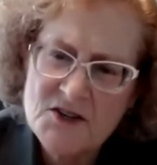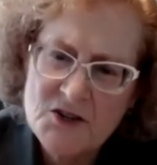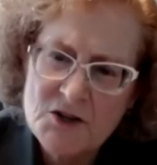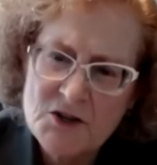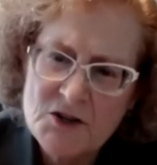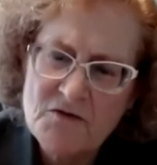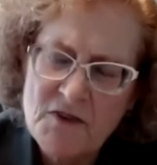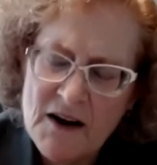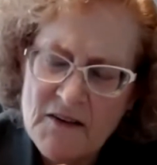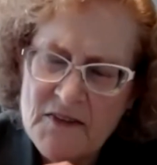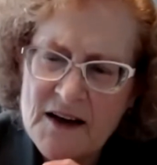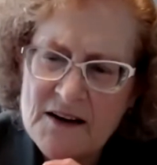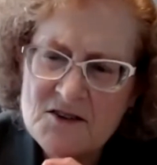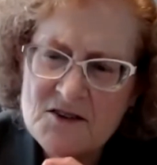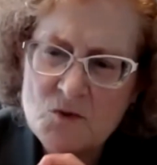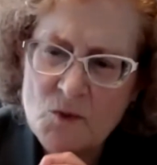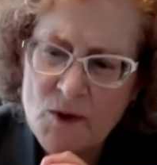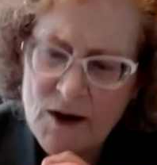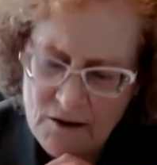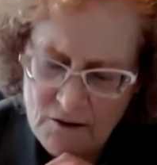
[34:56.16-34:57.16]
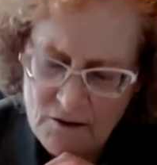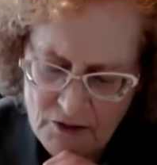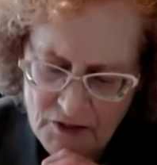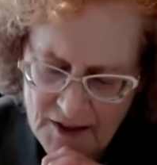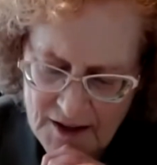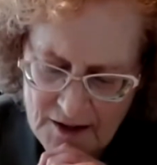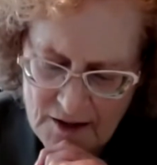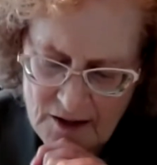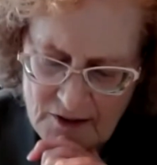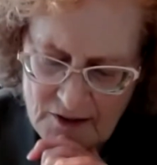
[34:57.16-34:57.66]
do you find that as well,
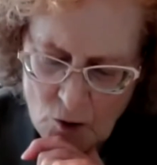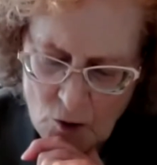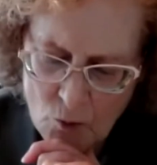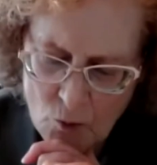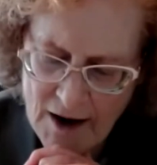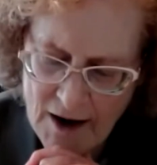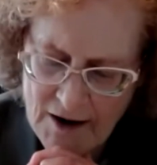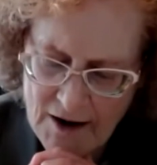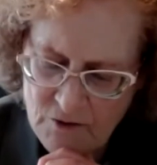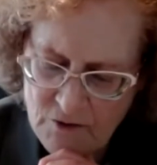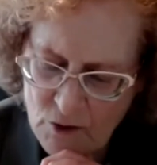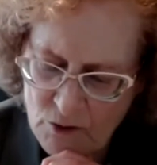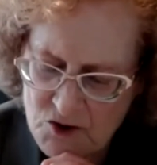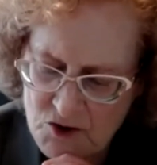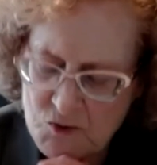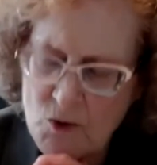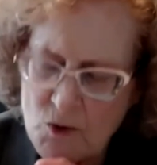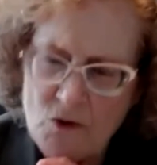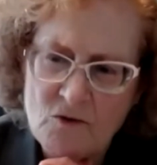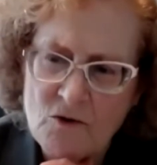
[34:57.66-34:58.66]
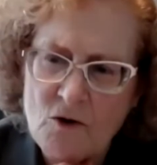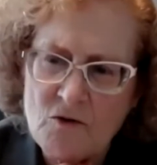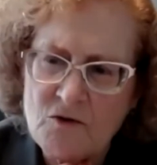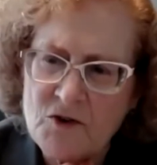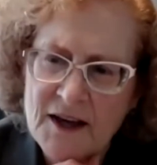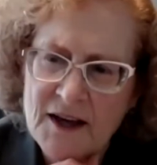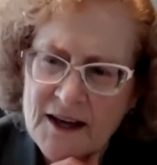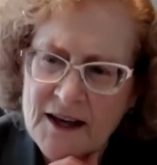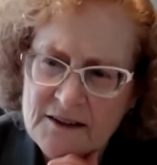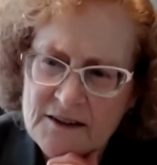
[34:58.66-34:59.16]
that white voters won't vote for
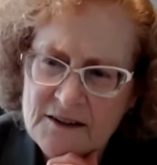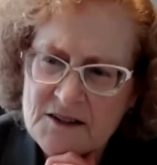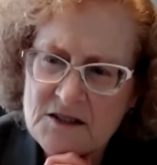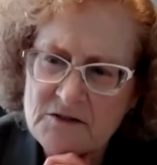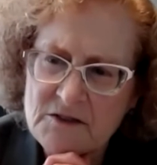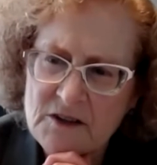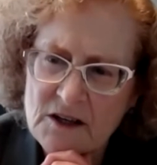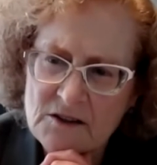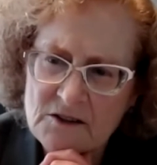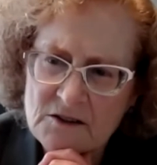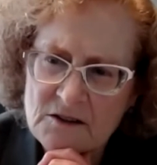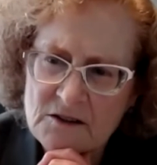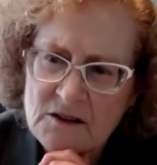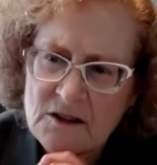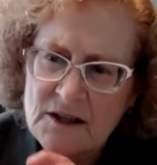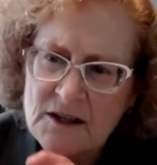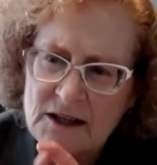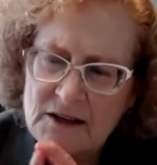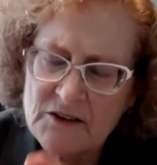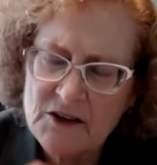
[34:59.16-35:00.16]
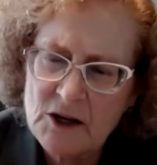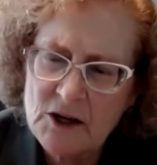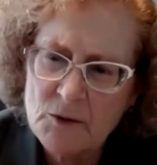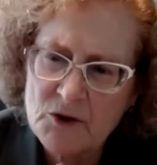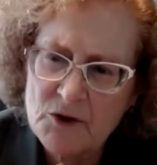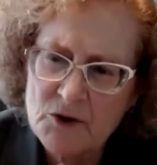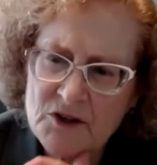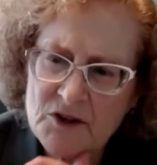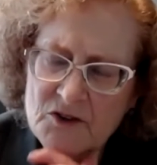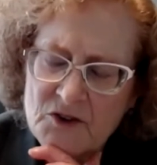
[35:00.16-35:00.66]
candidates of color in the
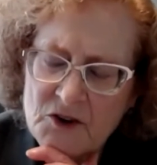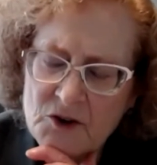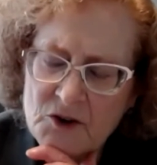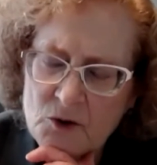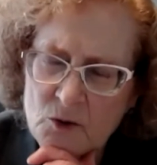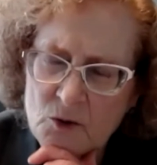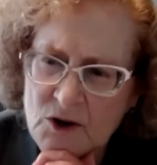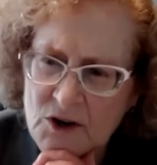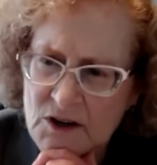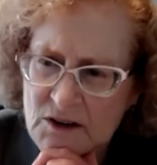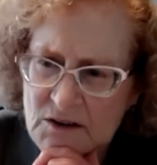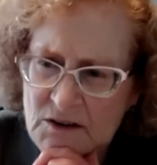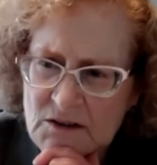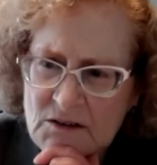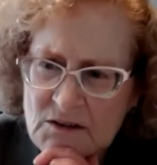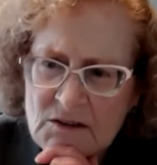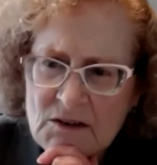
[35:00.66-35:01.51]
communities that you work in?